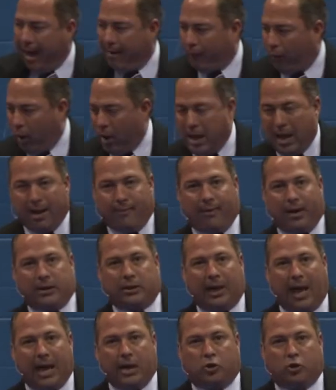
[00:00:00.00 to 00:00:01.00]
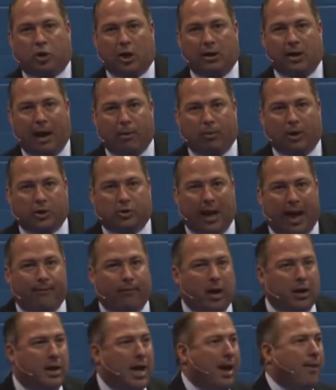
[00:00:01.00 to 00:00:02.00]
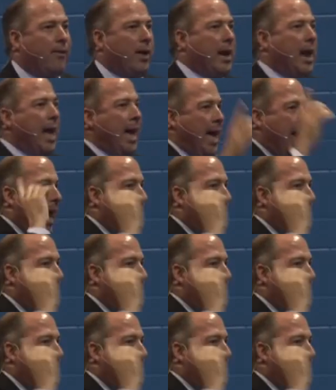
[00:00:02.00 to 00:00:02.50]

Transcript: every invitation that was ever given,